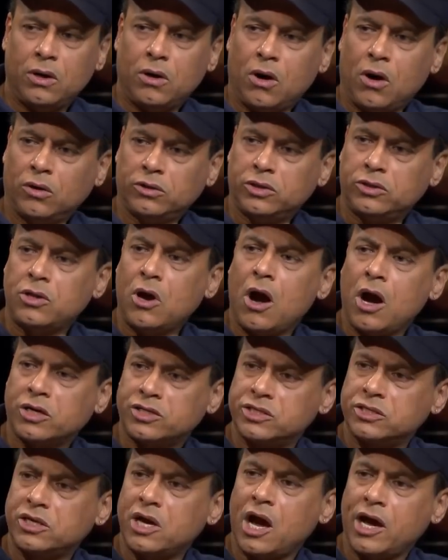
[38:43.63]
all the
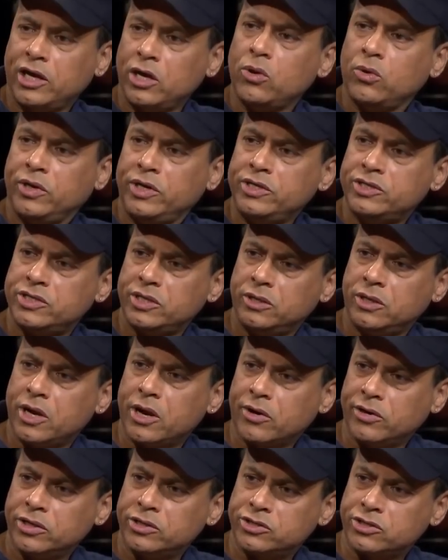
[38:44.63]
dogs and coyotes in the
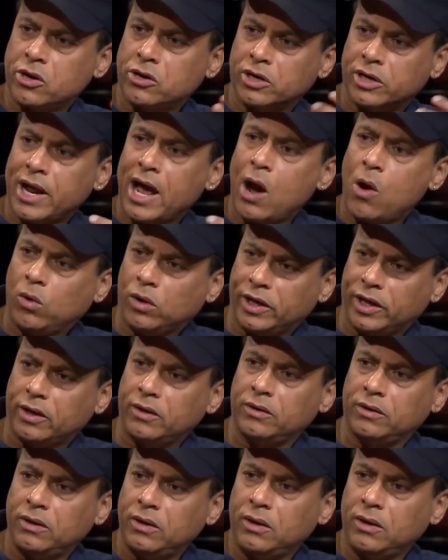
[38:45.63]
area started howling.